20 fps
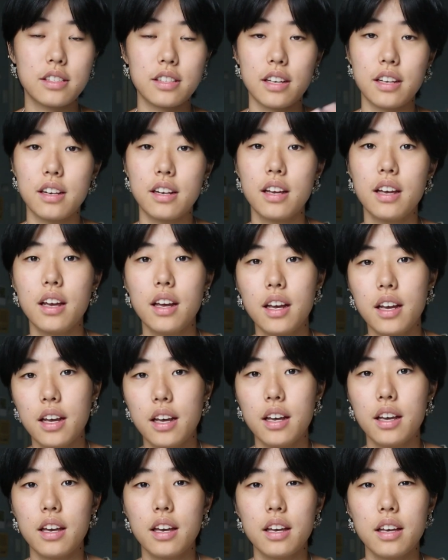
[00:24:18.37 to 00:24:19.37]
And
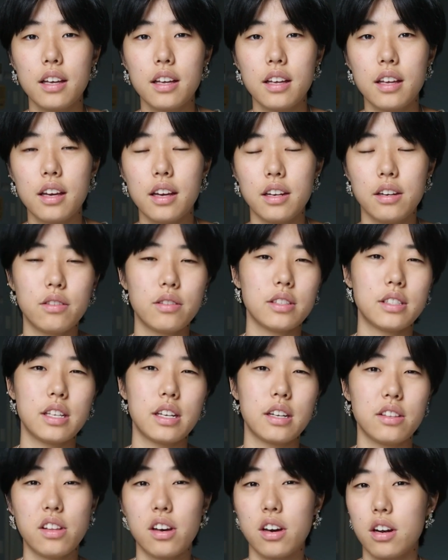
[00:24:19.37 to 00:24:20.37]
I noticed that
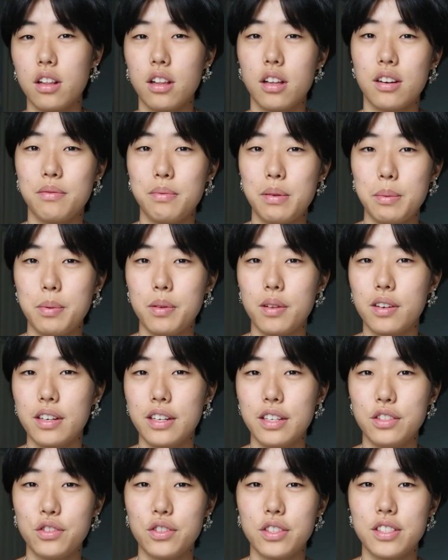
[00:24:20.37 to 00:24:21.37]
not a lot of people are
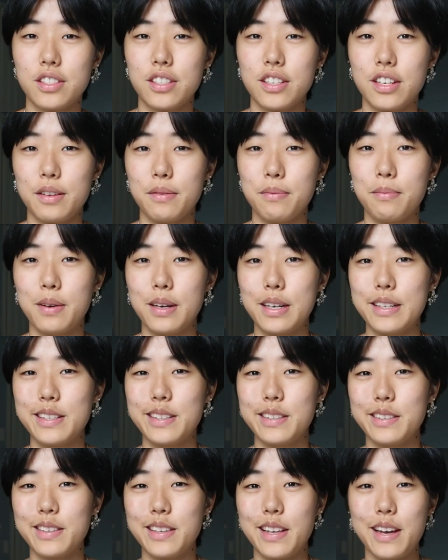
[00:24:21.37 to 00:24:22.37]
interested in my
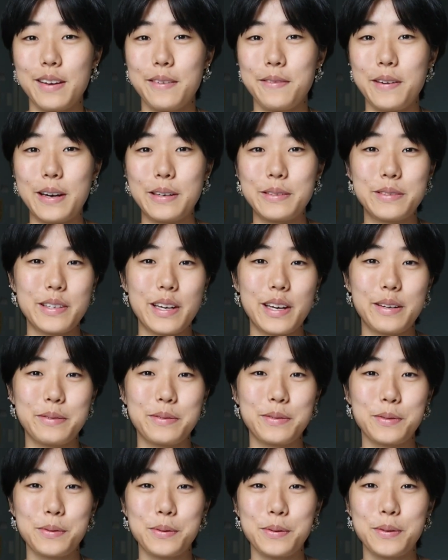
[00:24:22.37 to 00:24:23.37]
life outside of
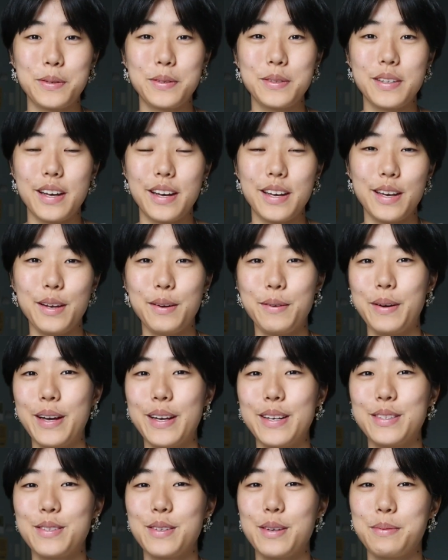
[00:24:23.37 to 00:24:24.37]
school
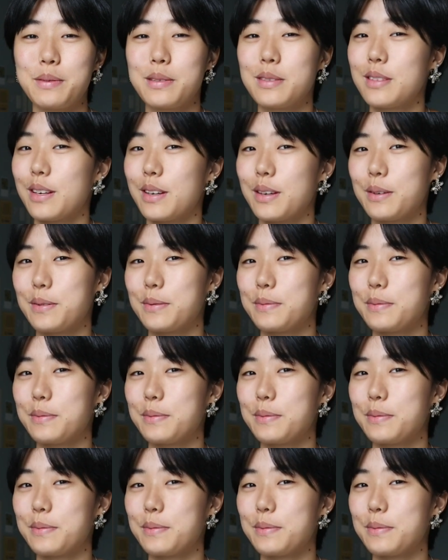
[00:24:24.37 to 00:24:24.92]
anyway, so I'm just like,